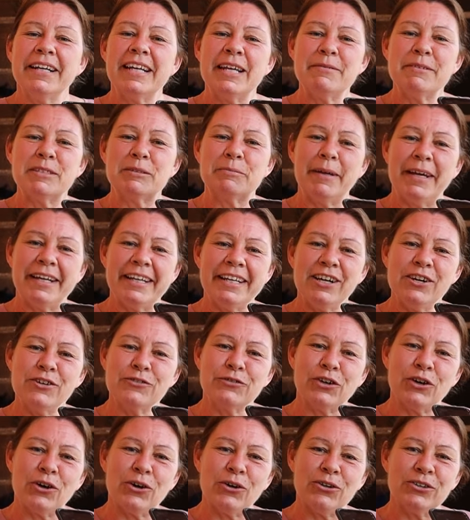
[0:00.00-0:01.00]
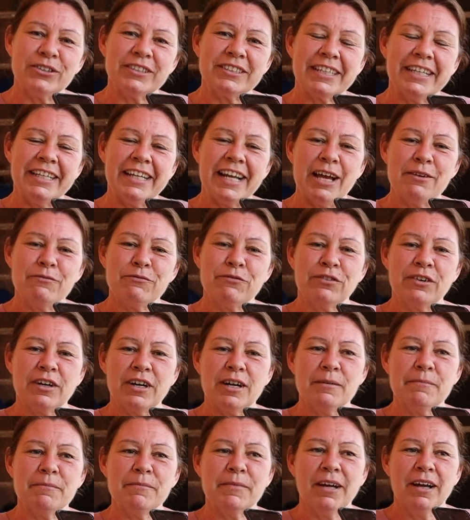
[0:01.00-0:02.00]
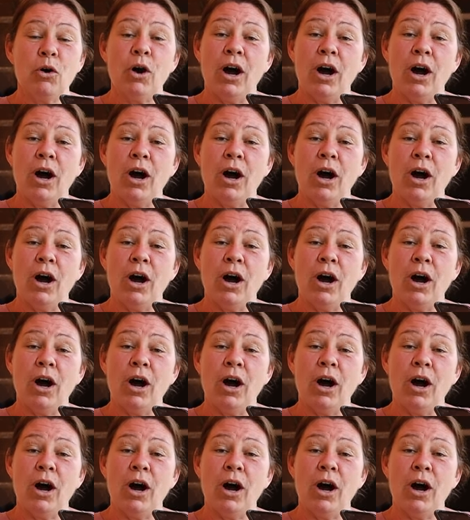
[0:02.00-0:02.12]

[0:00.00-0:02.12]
My name is Betty Overholt and I'm from